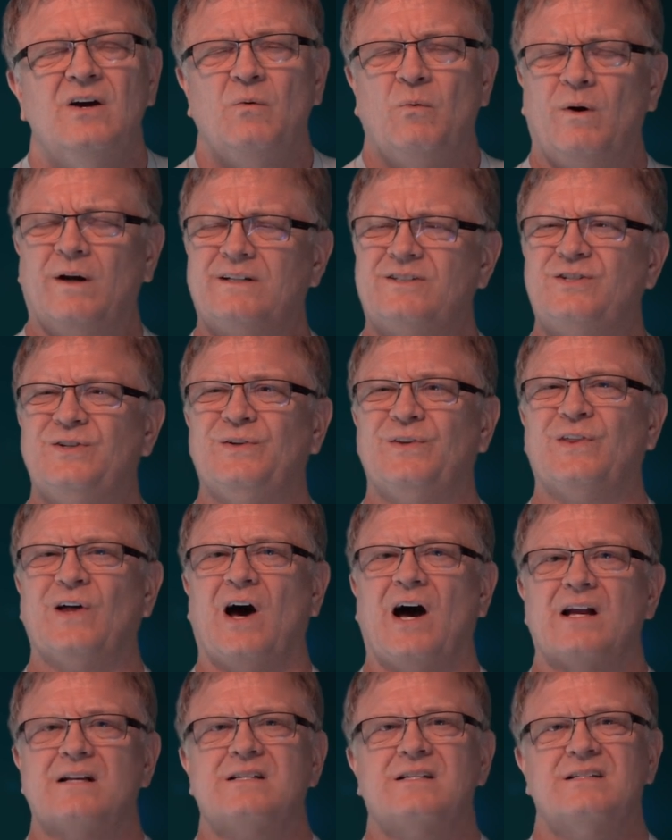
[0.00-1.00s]
What two
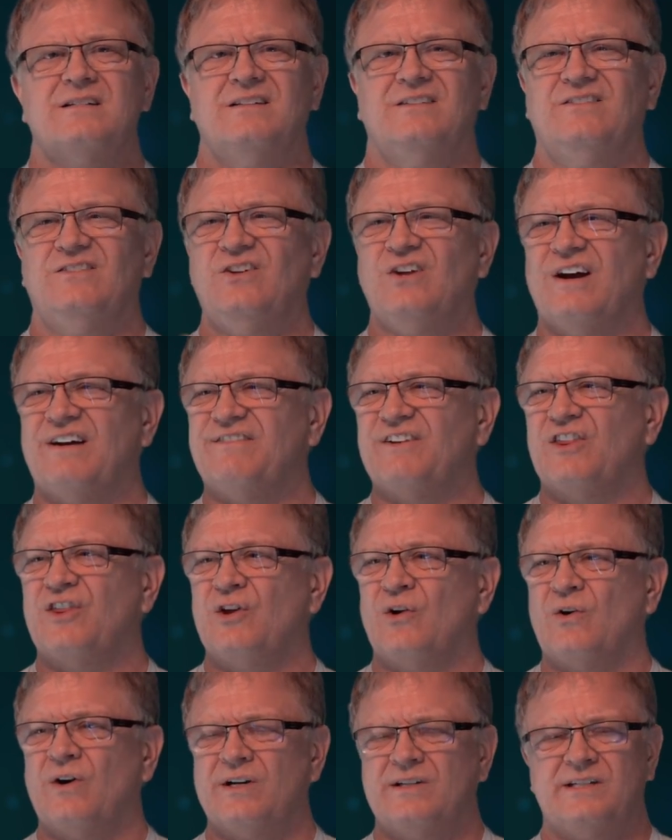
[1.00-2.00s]
thoughts? You have
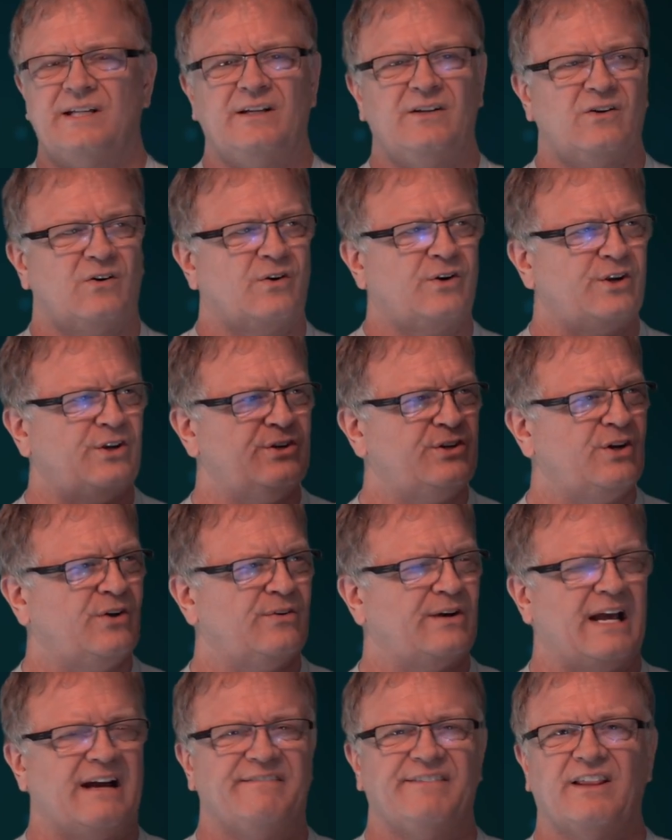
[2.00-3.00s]
authority or you
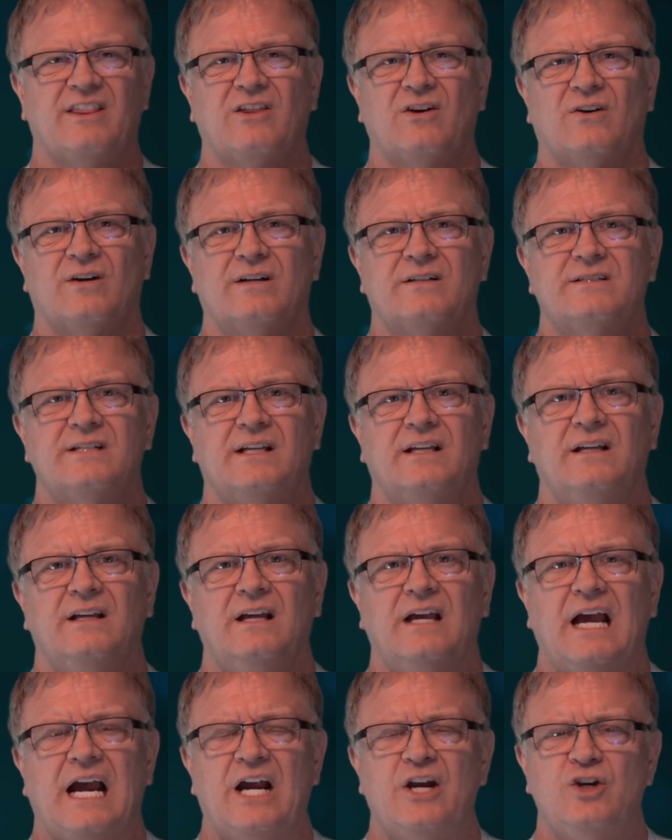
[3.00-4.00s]
don't have authority.
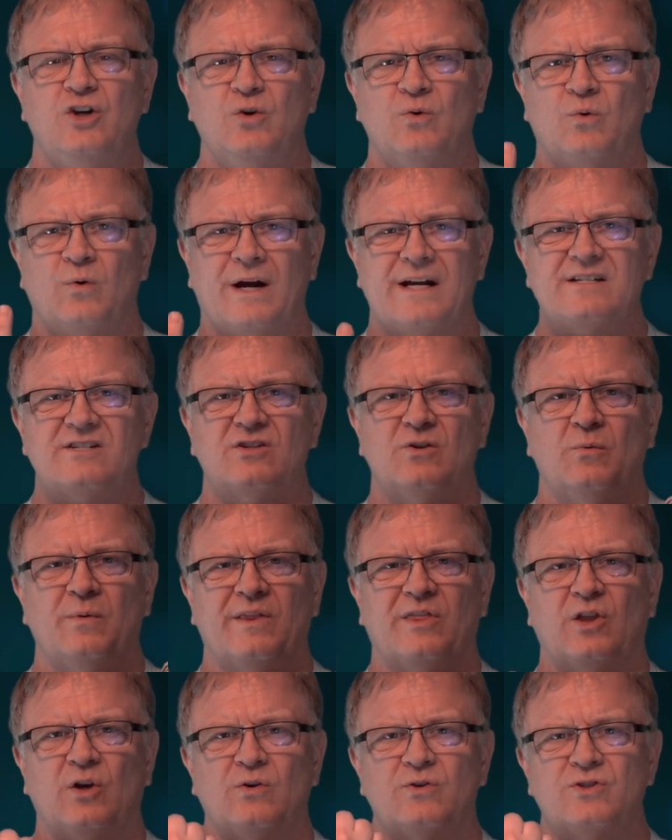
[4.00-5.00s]
And you wrestle
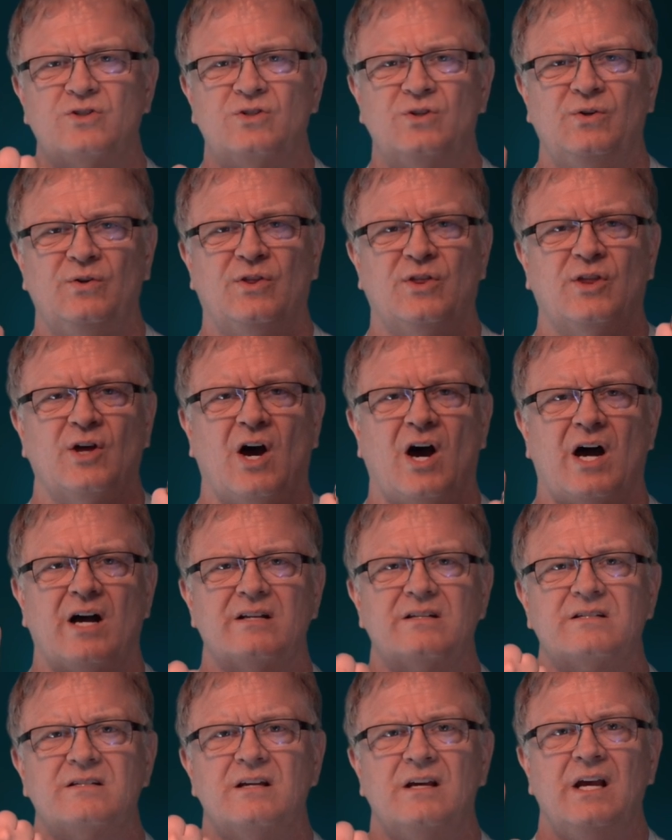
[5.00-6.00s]
with those two
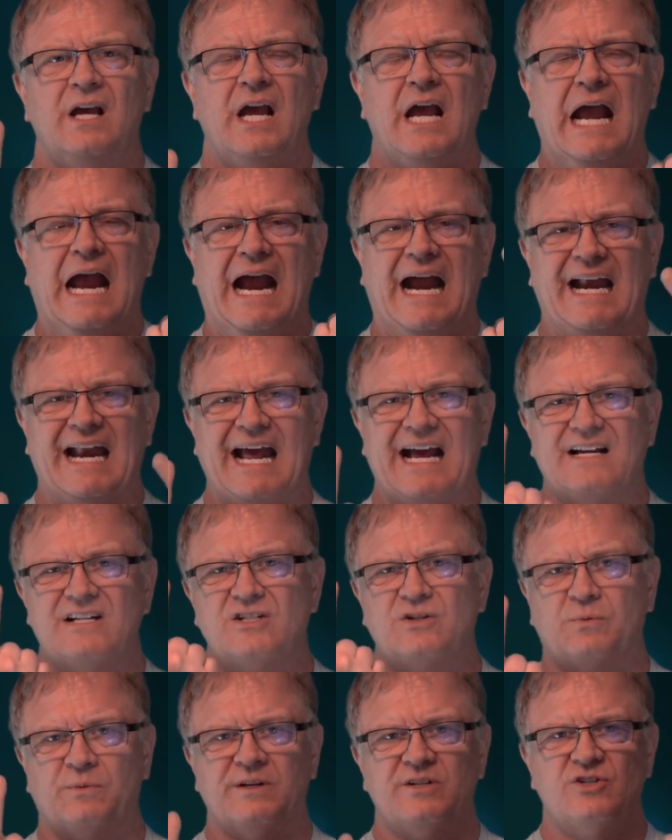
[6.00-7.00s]
thoughts. And
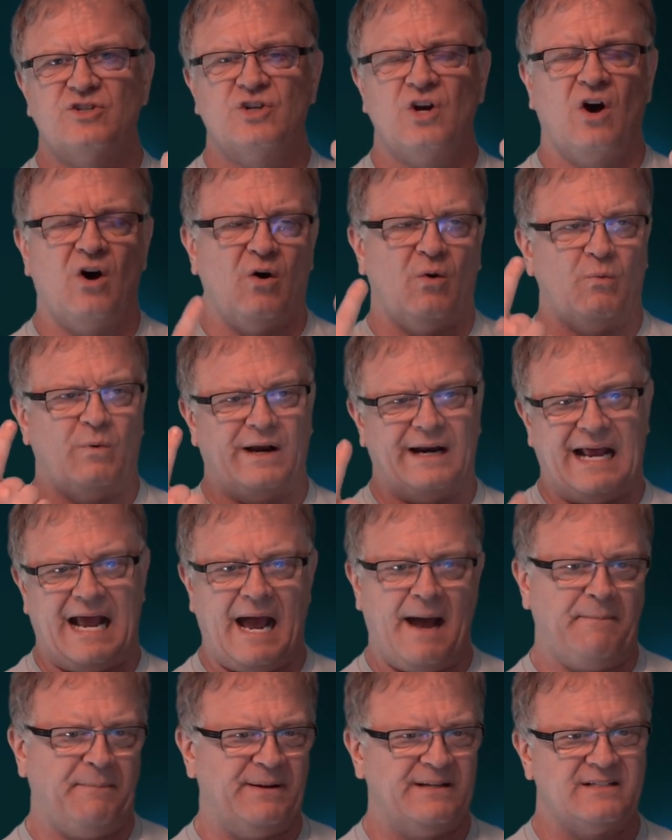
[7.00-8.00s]
as a result, what
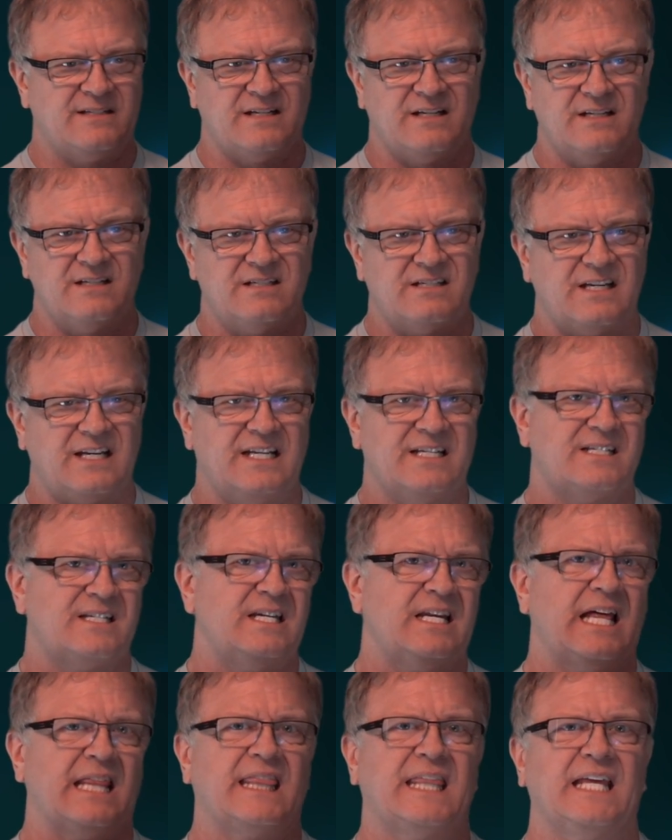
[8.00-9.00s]
happens is
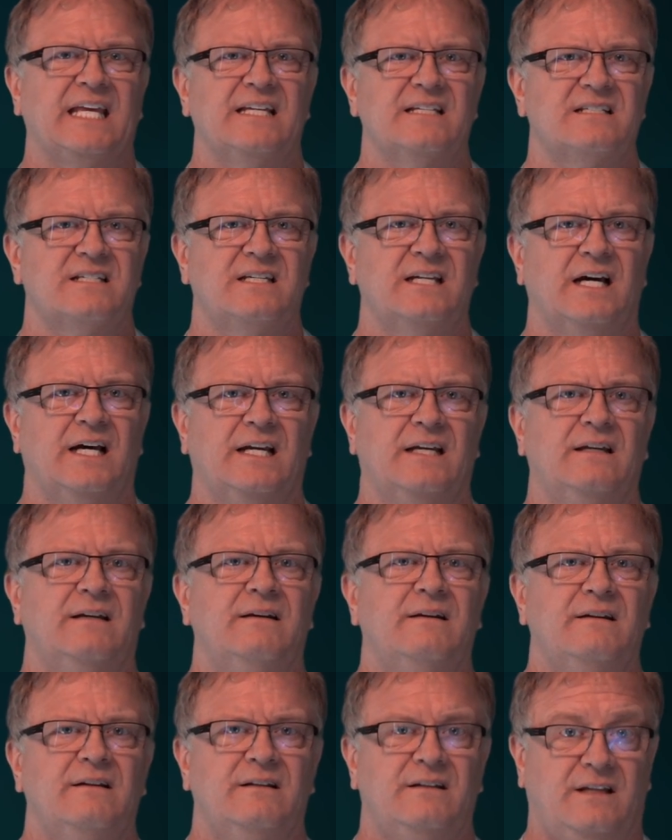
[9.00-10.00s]
nothing is done.
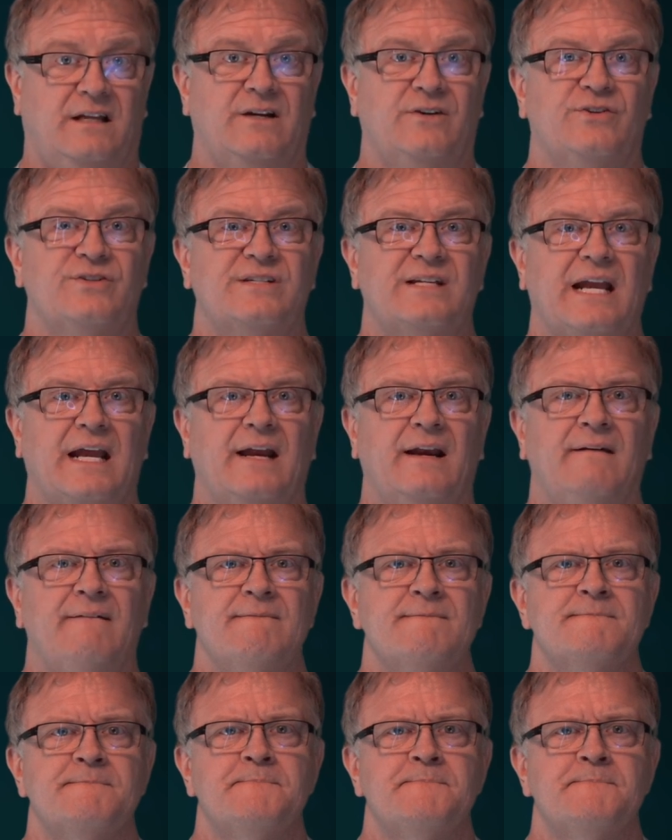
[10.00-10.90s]
You understand?